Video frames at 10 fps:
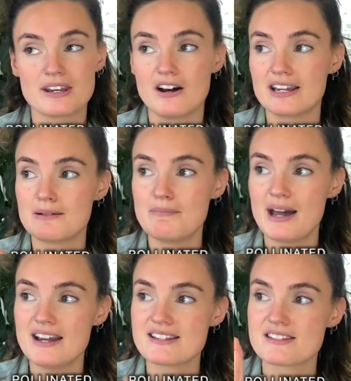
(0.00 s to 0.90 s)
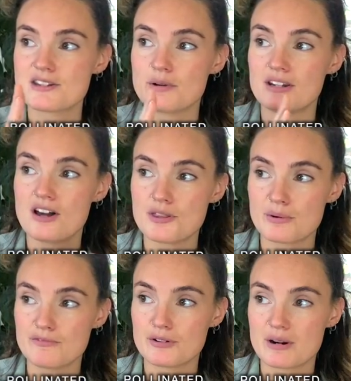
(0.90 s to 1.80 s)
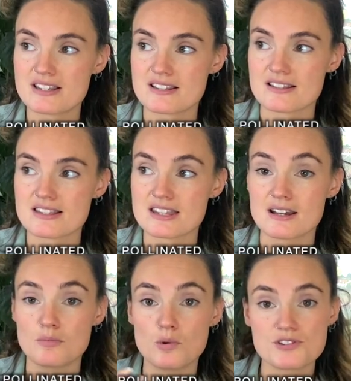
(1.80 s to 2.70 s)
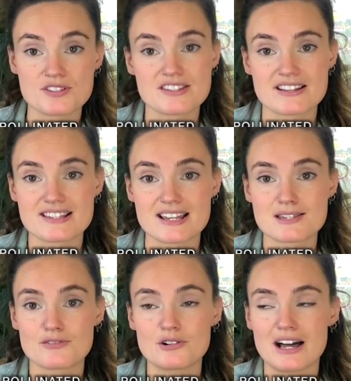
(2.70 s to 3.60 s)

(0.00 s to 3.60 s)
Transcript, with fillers: I compared it to another inflorescence that wasn't successful.